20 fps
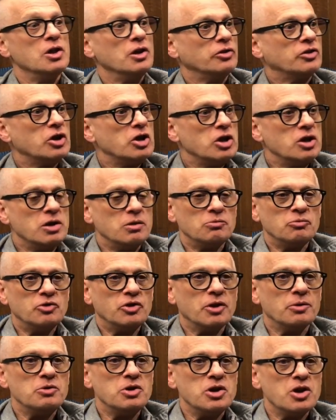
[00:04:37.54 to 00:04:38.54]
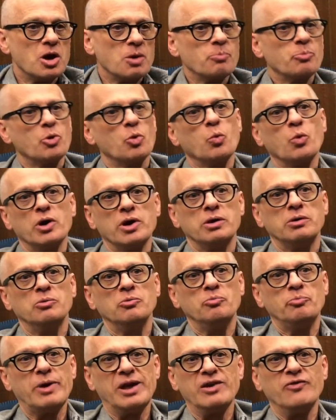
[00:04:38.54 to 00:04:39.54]
the number one
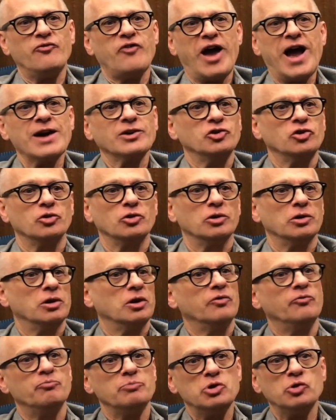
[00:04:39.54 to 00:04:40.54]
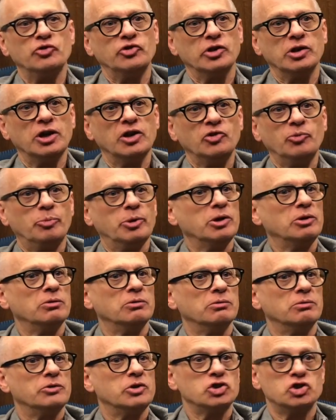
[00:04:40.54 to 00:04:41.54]
benefactor of music has
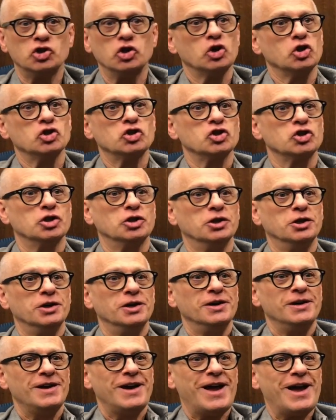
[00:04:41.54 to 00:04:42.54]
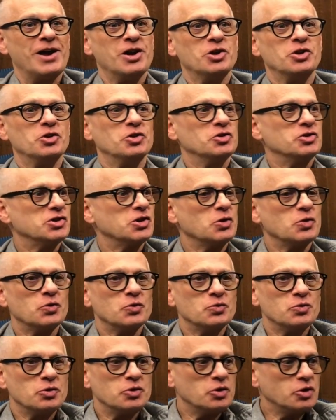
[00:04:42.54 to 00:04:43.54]
been the church. And
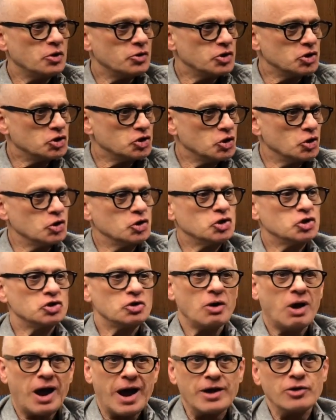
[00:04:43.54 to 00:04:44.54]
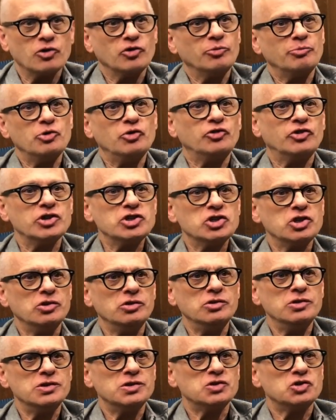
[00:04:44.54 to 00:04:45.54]
so, you know, the church hires
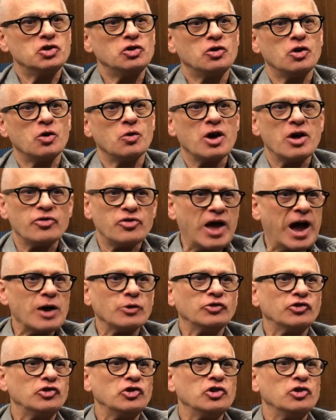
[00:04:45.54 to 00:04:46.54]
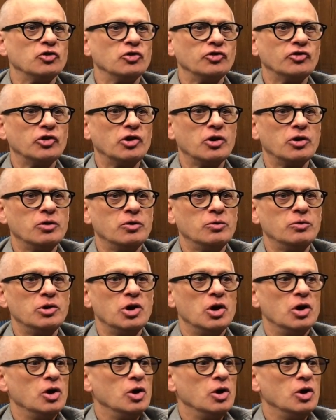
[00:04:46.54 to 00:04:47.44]
musicians, you know, 1,000 years ago.